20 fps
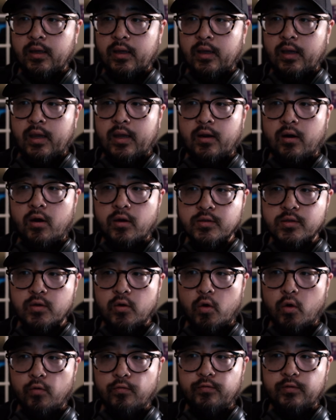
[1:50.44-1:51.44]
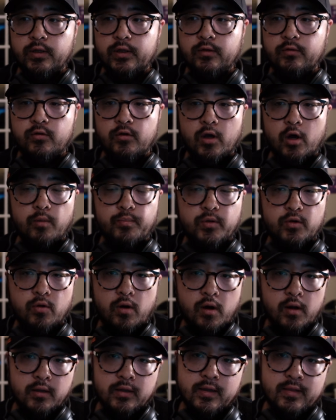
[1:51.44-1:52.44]
and also hopefully to help you
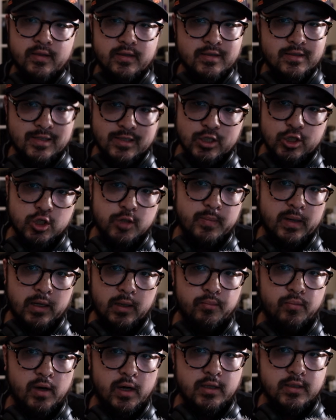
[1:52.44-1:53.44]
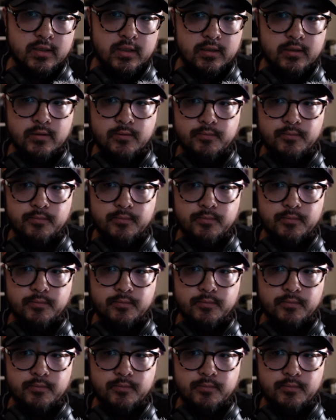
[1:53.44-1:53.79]
all in this decision-making process.